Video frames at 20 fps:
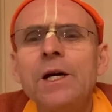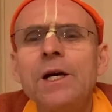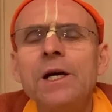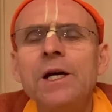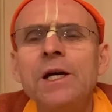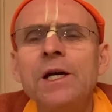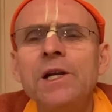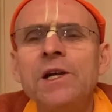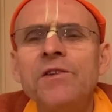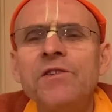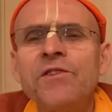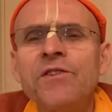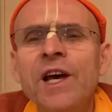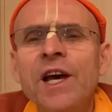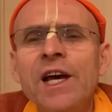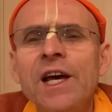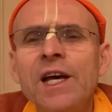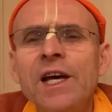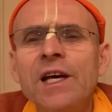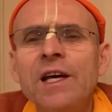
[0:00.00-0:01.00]
It is
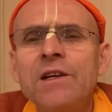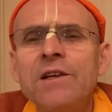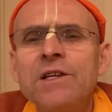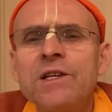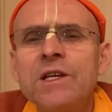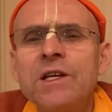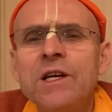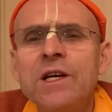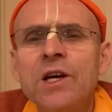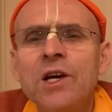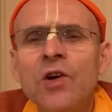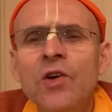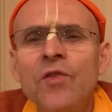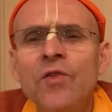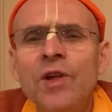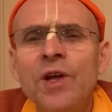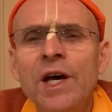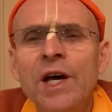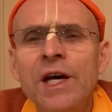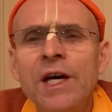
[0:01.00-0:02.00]
said
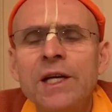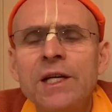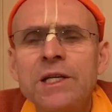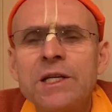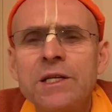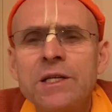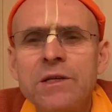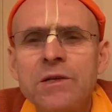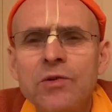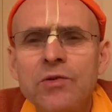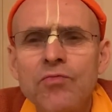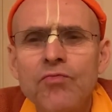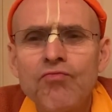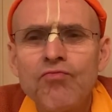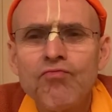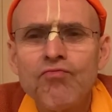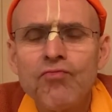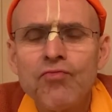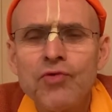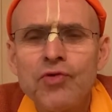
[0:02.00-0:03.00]
that
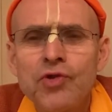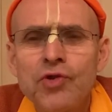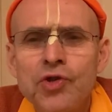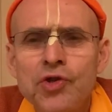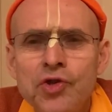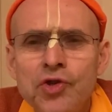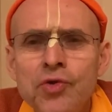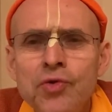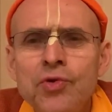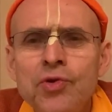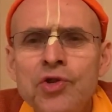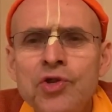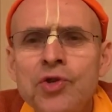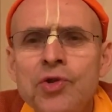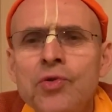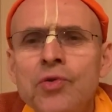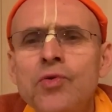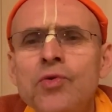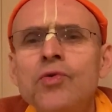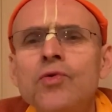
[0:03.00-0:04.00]
due
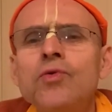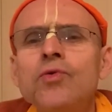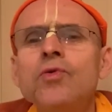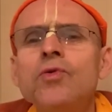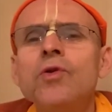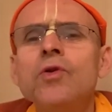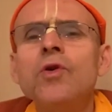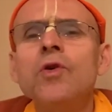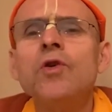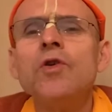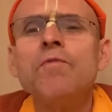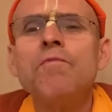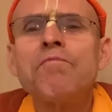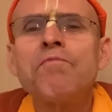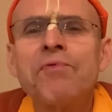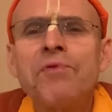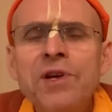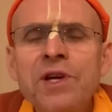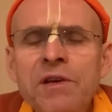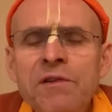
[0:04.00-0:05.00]
to
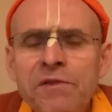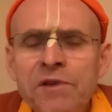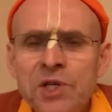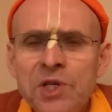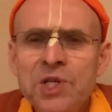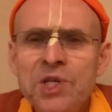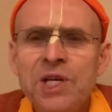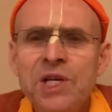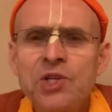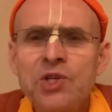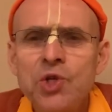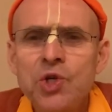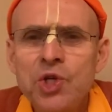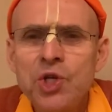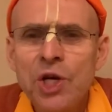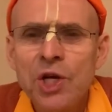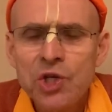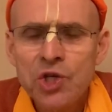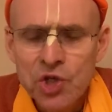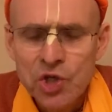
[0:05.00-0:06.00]
previous
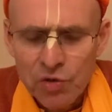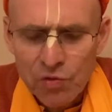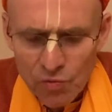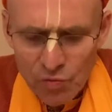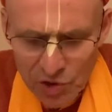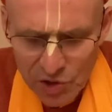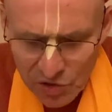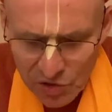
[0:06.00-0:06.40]
association with